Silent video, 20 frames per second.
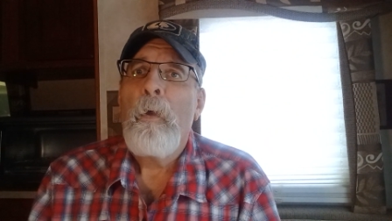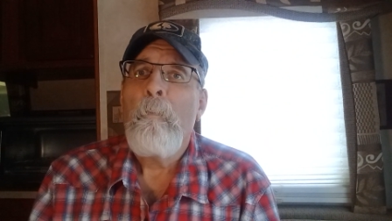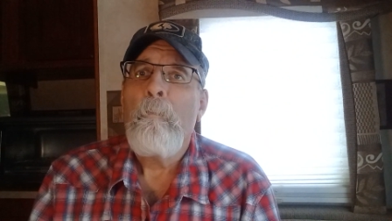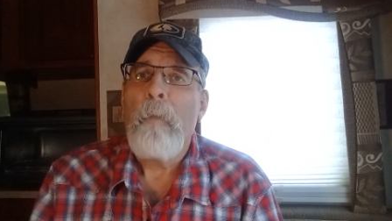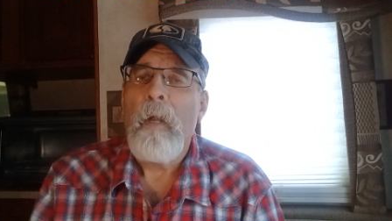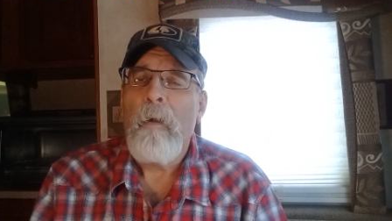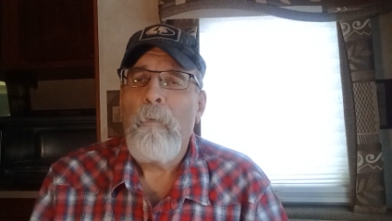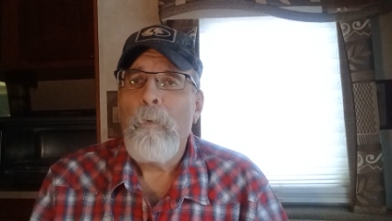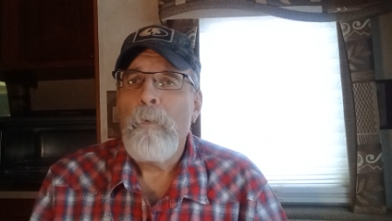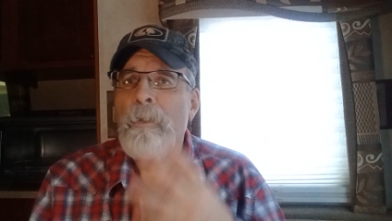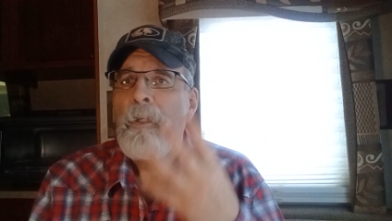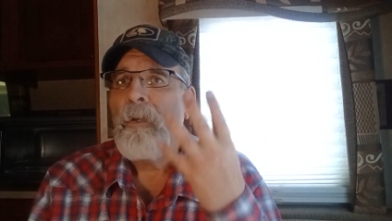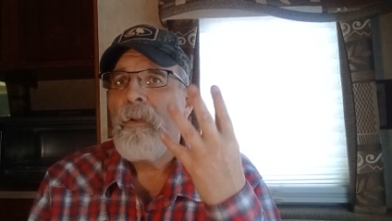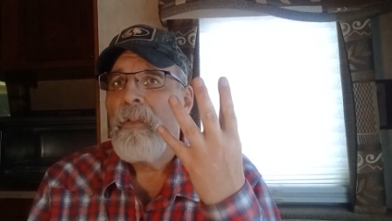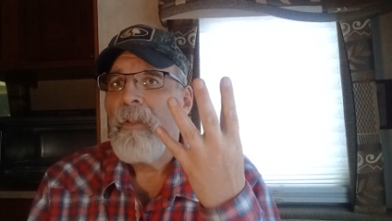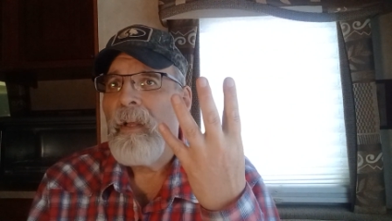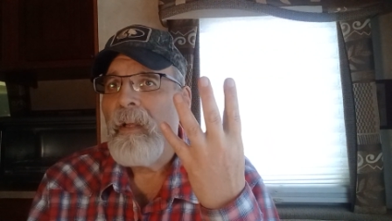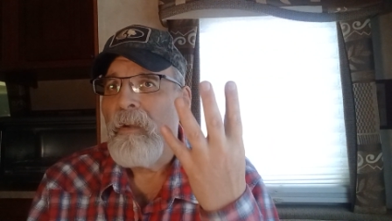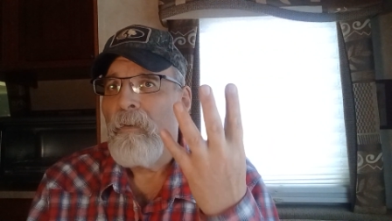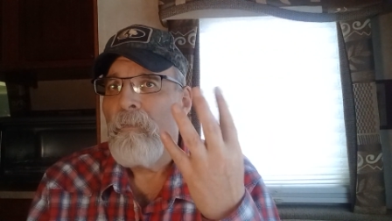But I want you to
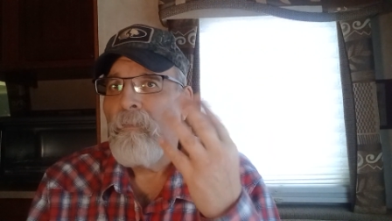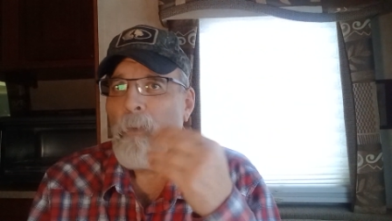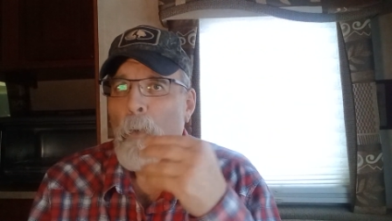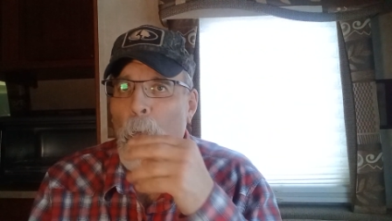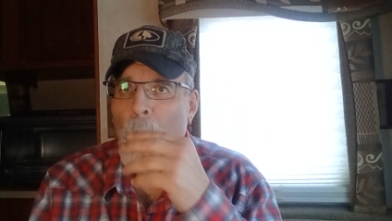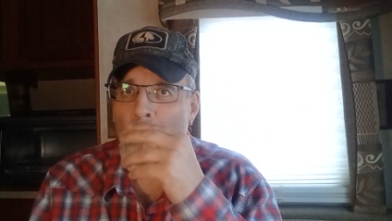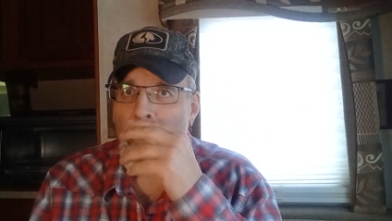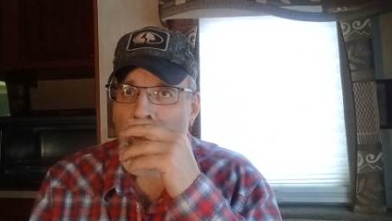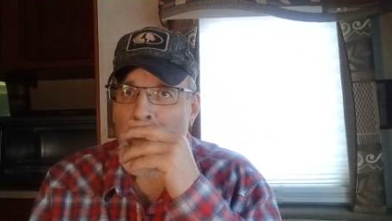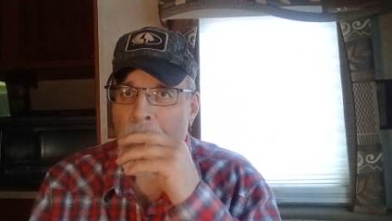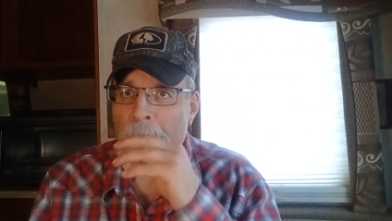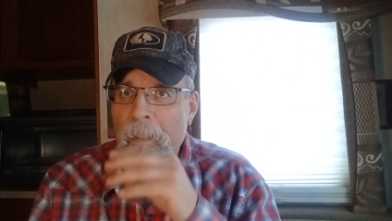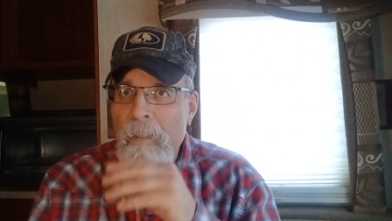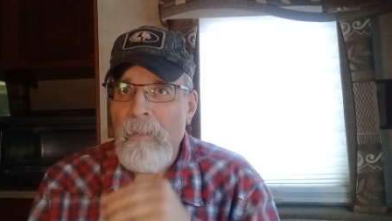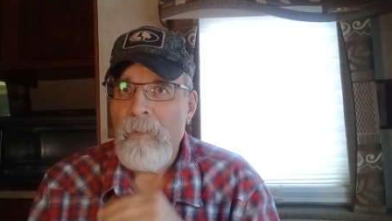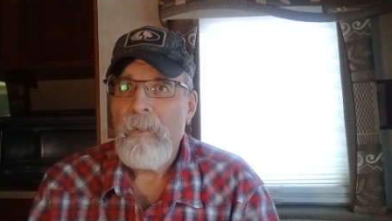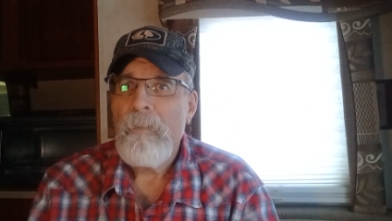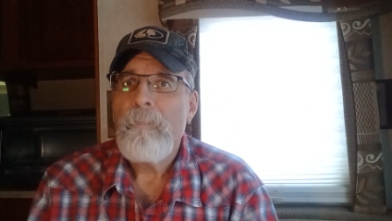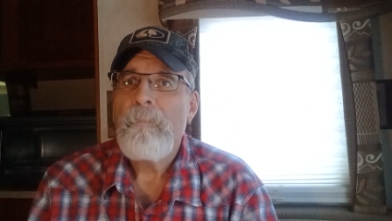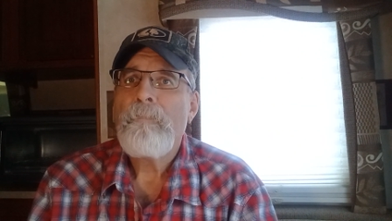think of 4
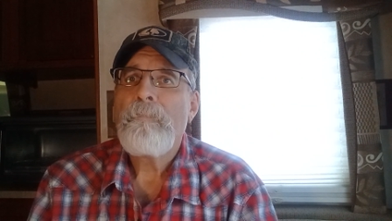things